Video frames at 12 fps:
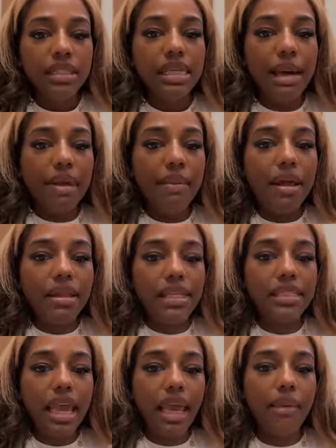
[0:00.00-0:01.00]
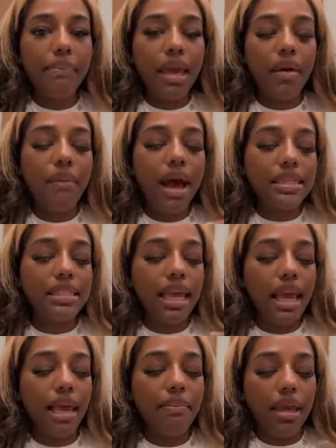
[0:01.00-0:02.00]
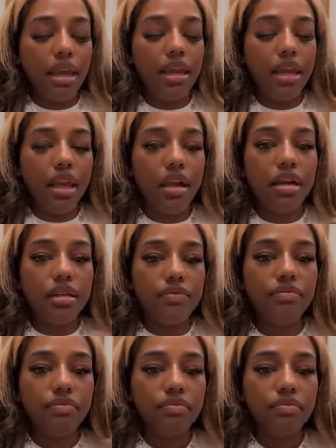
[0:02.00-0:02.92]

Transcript: Tell me about this hangman. Why is the hangman here?